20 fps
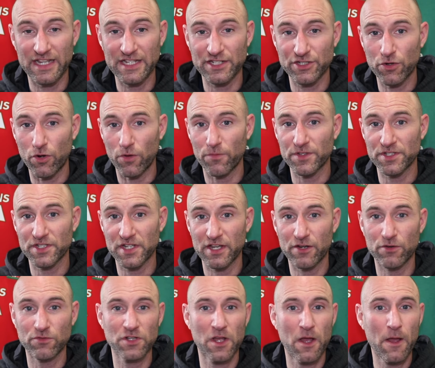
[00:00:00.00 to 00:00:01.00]
He's got the
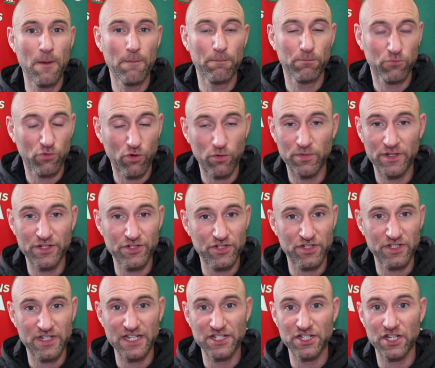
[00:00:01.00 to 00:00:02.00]
skills, probably
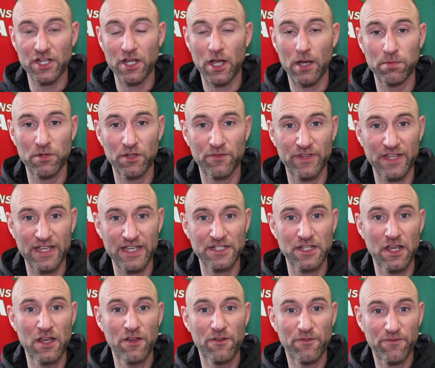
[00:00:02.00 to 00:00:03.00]
just needs a couple of
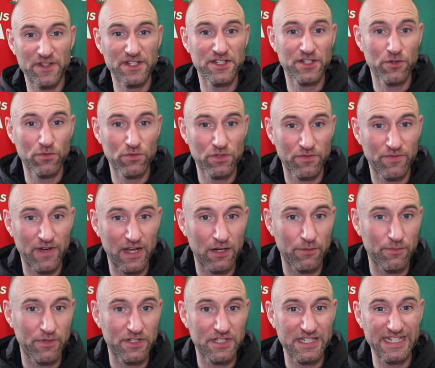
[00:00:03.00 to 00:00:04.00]
years physical
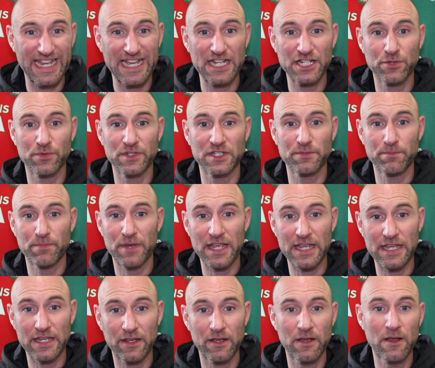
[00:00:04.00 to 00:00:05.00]
development to get to his
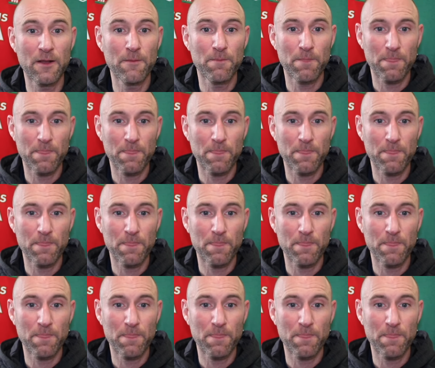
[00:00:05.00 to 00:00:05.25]
peak.